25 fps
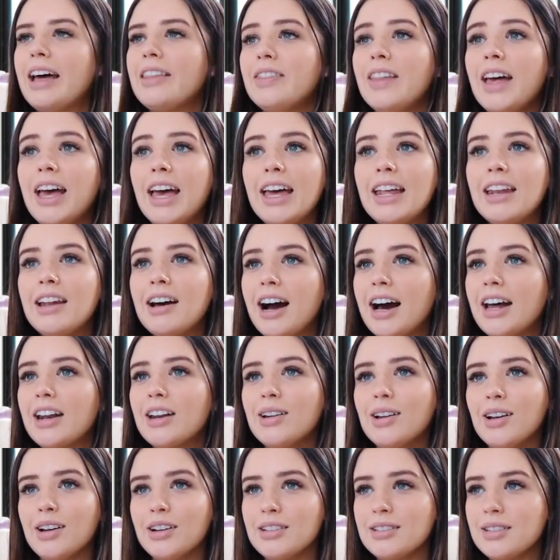And then I
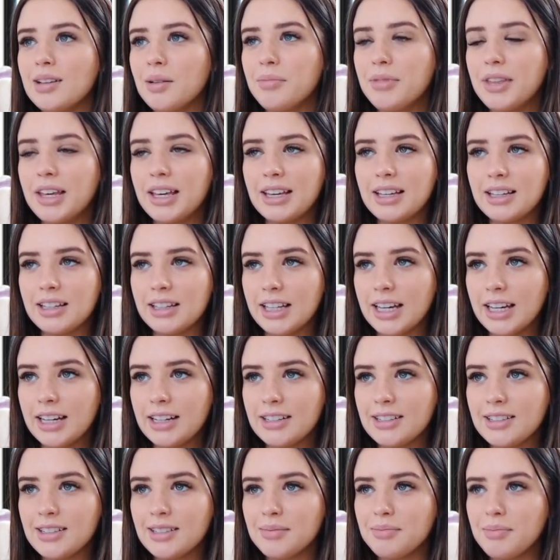don't know, something
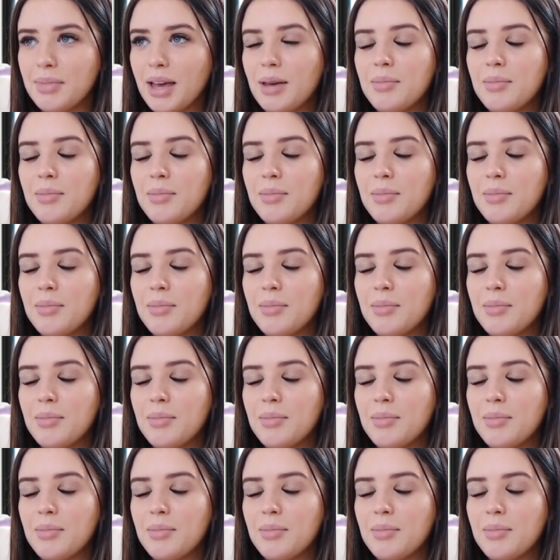clicked. Maybe